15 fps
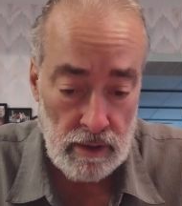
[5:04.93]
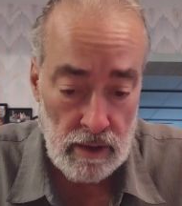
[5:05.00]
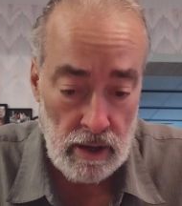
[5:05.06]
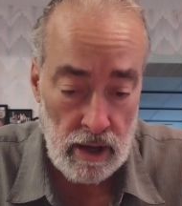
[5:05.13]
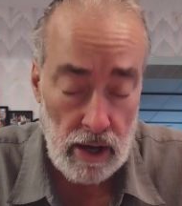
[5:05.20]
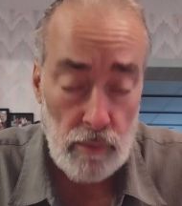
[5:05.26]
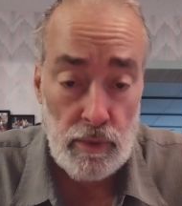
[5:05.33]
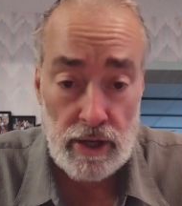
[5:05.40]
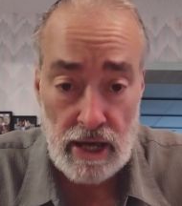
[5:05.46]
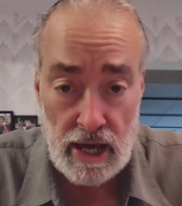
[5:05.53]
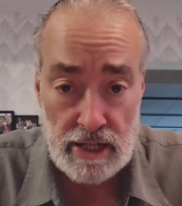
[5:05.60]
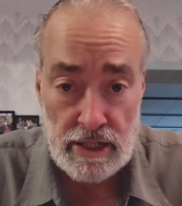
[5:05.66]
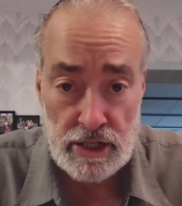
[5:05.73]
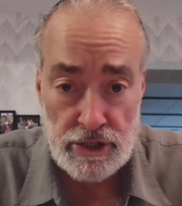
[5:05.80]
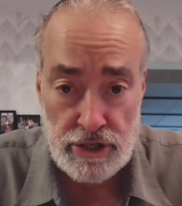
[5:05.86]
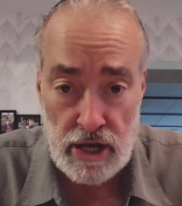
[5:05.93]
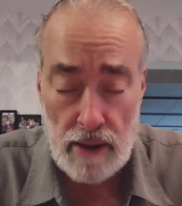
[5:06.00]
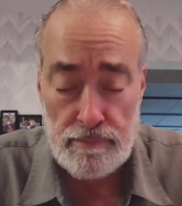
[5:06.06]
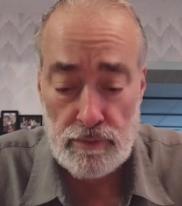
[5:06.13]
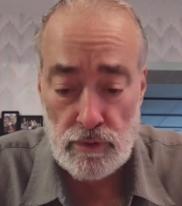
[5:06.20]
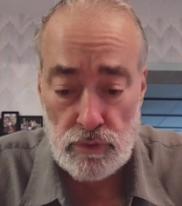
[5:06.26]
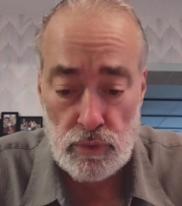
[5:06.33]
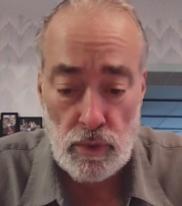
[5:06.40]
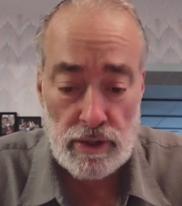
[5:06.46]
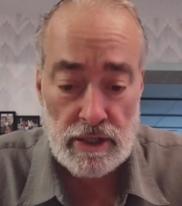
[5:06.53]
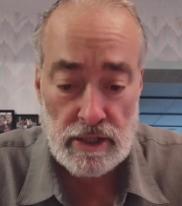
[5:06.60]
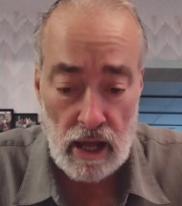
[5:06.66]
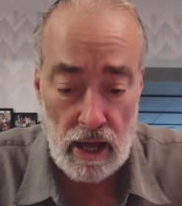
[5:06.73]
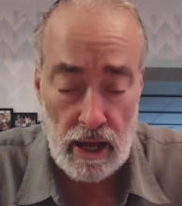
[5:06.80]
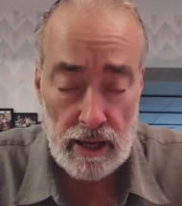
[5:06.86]
And we end at chapter
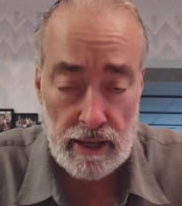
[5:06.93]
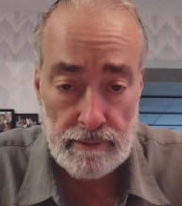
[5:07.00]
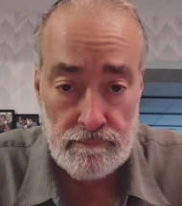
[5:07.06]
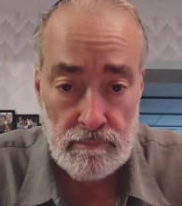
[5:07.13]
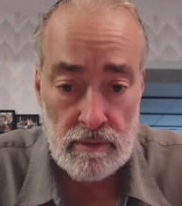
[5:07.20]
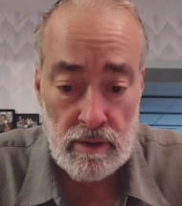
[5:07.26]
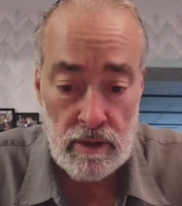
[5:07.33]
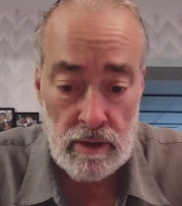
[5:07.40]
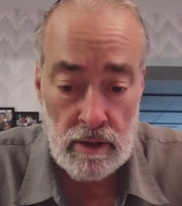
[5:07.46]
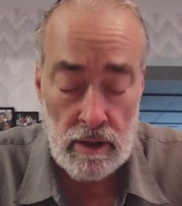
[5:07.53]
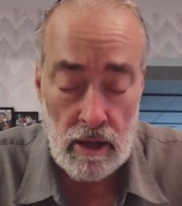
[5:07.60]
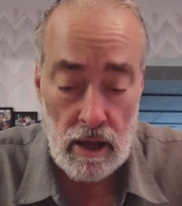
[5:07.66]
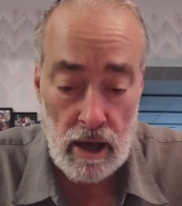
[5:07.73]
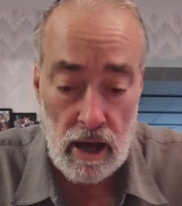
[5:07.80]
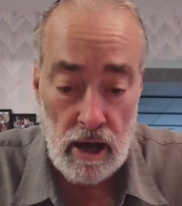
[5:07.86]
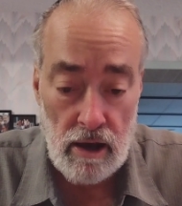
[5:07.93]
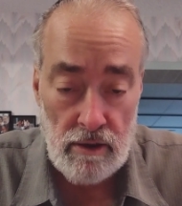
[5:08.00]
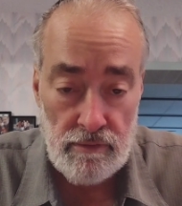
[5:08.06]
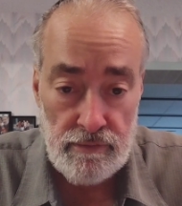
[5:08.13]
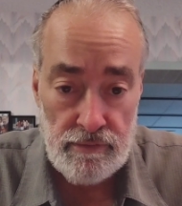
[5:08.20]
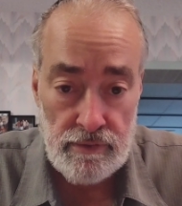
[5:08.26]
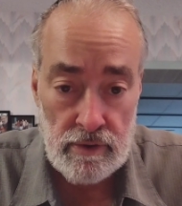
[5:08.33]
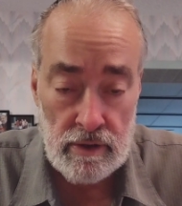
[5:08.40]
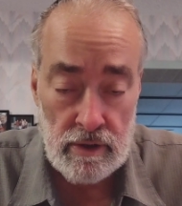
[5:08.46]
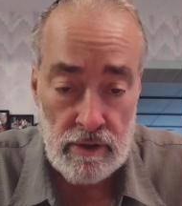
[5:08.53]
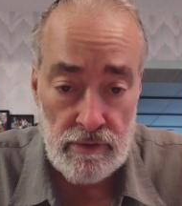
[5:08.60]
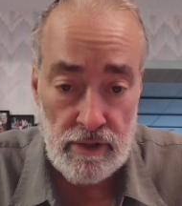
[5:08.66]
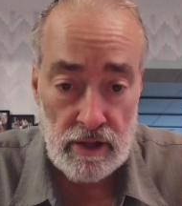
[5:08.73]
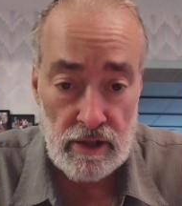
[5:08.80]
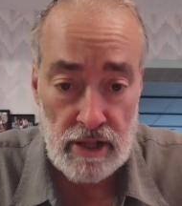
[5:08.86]
29 of
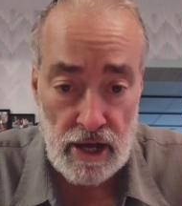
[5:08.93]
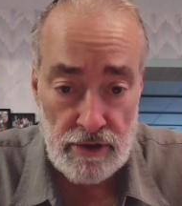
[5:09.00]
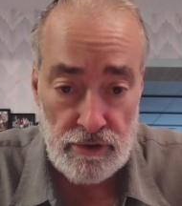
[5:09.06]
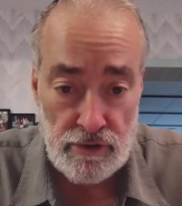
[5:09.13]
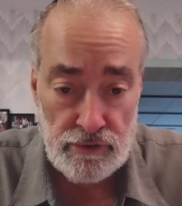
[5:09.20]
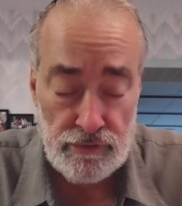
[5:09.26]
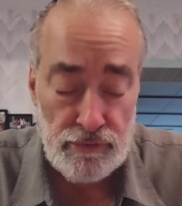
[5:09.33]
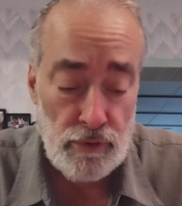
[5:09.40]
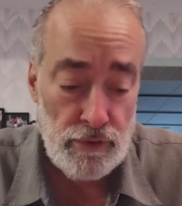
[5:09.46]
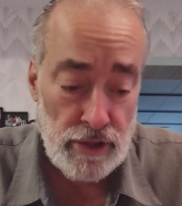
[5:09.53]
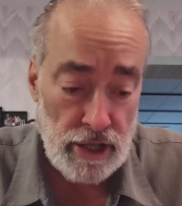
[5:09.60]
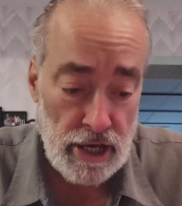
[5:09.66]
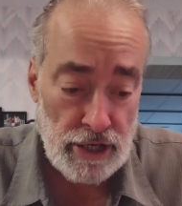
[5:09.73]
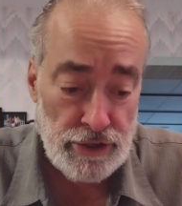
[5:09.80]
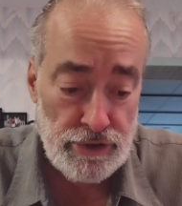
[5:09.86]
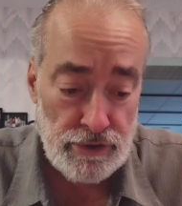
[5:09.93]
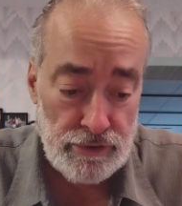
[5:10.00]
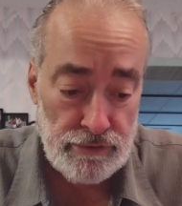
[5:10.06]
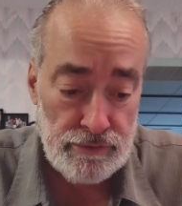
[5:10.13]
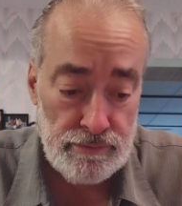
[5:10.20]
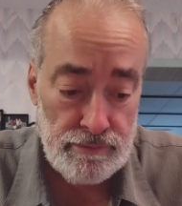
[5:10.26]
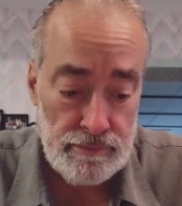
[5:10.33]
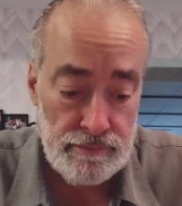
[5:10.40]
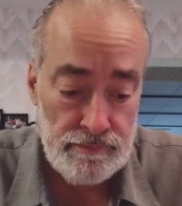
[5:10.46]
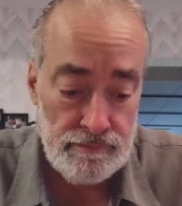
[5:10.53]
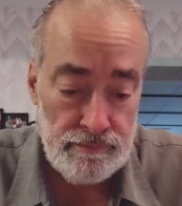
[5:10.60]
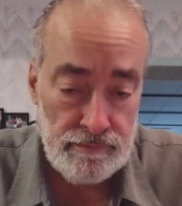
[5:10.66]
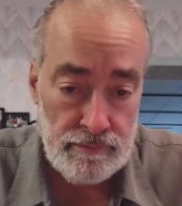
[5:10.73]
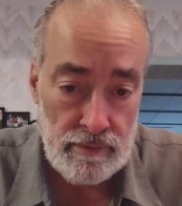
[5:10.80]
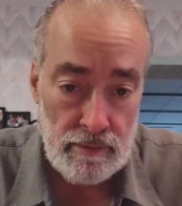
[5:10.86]
the letters for the ages.
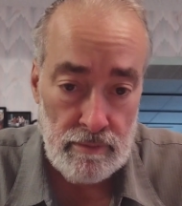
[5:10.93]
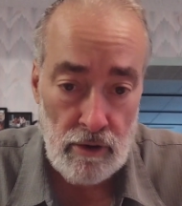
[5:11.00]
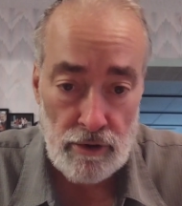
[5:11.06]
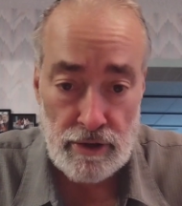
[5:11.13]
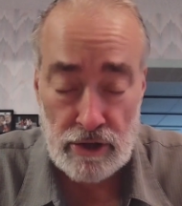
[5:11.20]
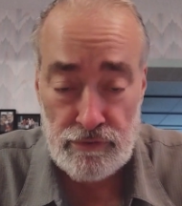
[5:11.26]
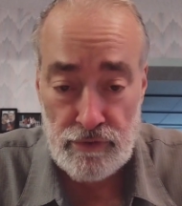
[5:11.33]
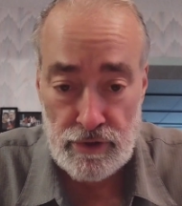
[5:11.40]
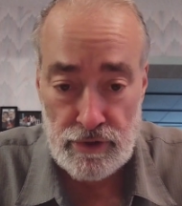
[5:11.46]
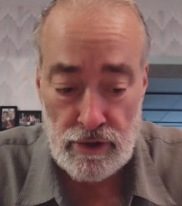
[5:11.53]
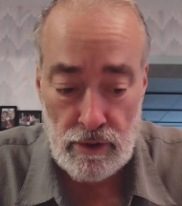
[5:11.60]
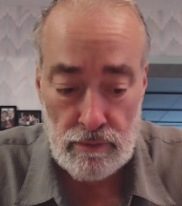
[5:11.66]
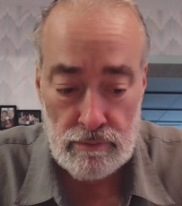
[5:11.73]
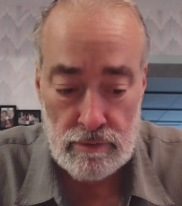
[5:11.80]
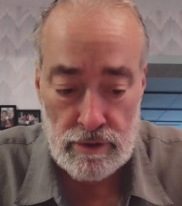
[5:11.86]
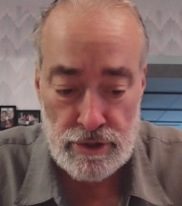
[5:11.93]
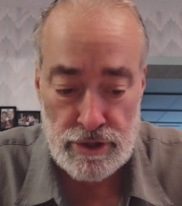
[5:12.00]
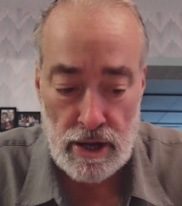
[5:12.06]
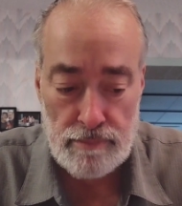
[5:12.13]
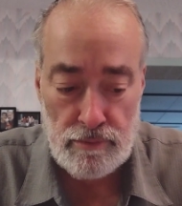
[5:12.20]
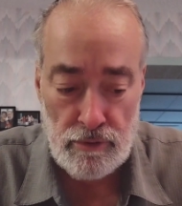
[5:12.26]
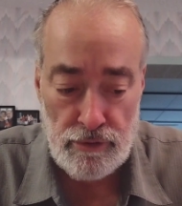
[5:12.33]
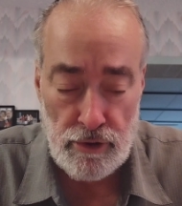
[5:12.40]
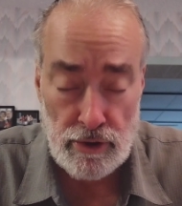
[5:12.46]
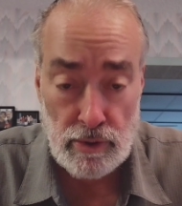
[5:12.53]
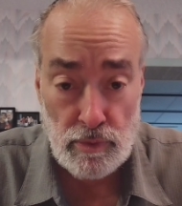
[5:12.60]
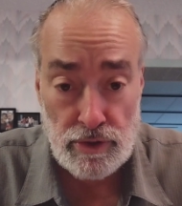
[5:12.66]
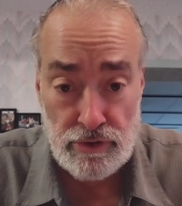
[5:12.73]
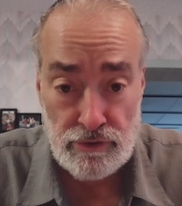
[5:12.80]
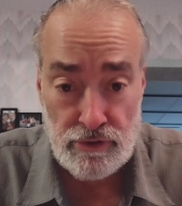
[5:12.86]
Our next video, chapter 30,
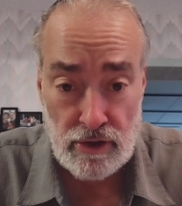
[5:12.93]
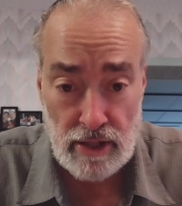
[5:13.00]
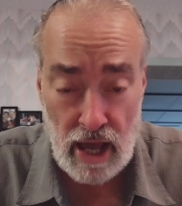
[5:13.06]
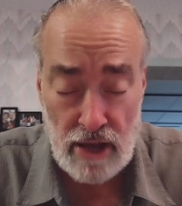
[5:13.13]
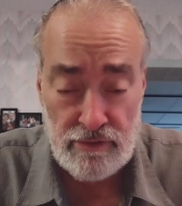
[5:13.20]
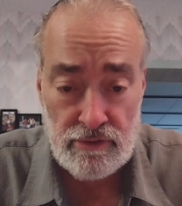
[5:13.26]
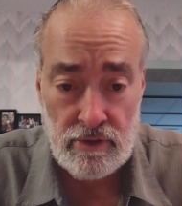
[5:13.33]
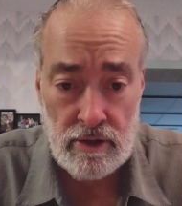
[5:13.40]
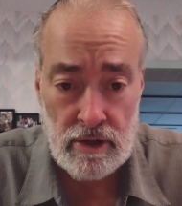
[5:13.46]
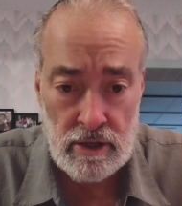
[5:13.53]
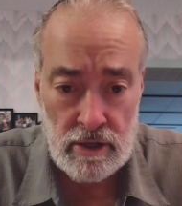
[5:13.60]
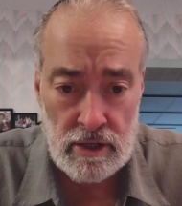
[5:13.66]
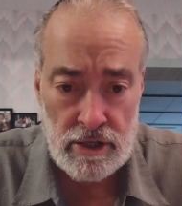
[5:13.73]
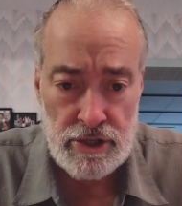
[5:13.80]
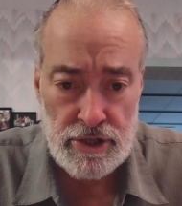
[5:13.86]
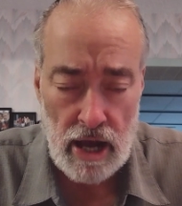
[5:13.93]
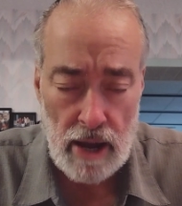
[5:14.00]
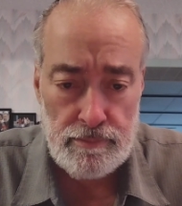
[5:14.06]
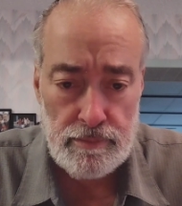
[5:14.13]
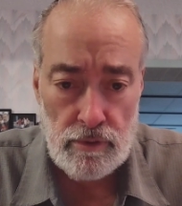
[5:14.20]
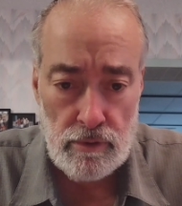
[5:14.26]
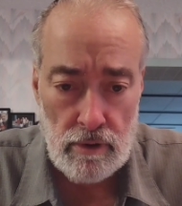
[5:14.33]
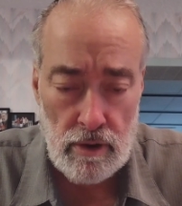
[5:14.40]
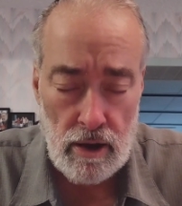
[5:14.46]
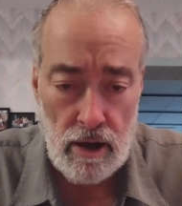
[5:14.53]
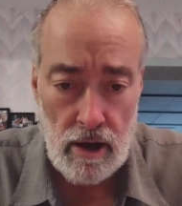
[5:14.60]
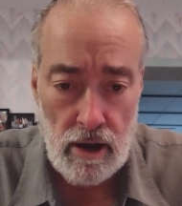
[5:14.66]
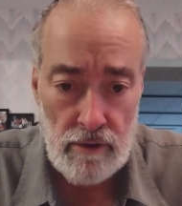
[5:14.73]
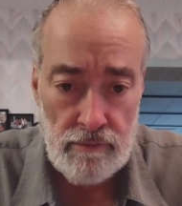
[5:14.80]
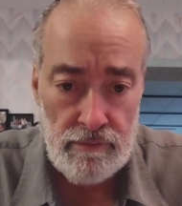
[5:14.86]
which is the last chapter
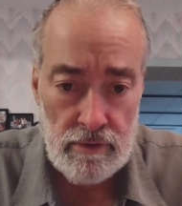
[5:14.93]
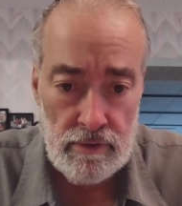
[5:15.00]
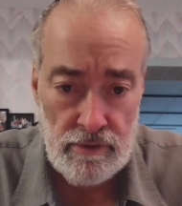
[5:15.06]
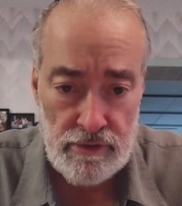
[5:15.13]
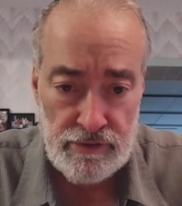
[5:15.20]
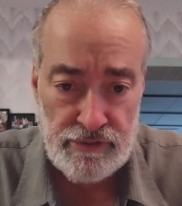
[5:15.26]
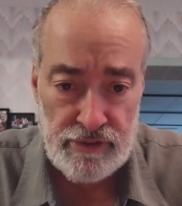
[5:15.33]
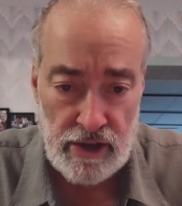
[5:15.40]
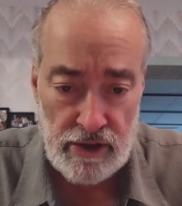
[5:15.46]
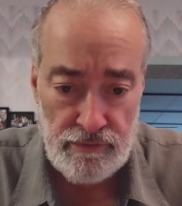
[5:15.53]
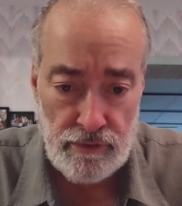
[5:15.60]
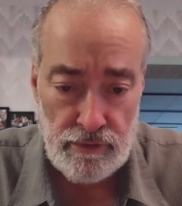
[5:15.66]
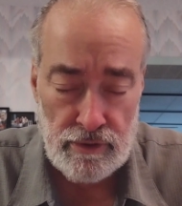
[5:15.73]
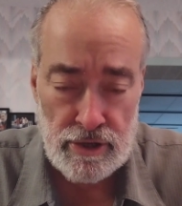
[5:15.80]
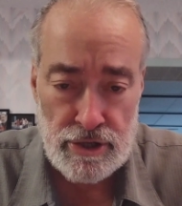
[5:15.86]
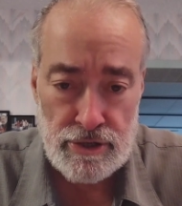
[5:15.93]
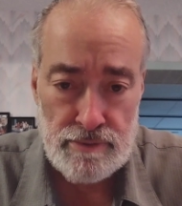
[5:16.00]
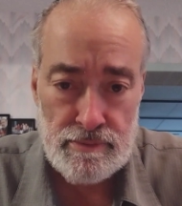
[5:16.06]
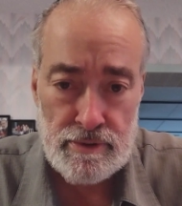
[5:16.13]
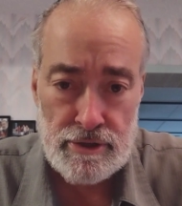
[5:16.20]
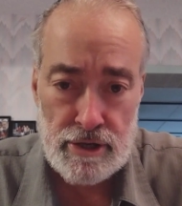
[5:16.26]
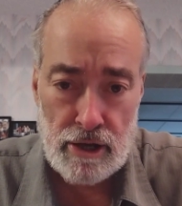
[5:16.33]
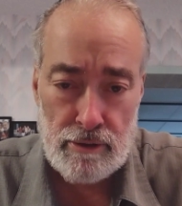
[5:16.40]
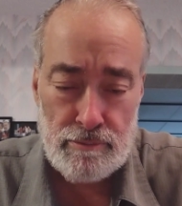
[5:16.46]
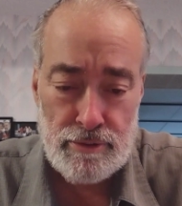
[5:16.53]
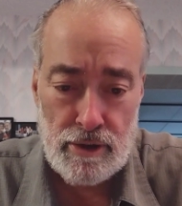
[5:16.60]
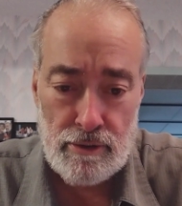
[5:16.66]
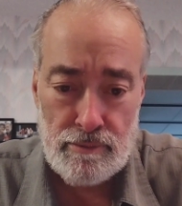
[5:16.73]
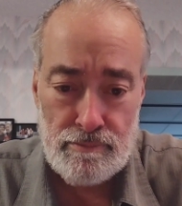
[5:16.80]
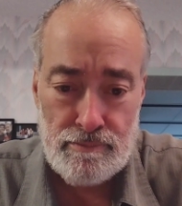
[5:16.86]
of the Sefer. Shalom, shalom.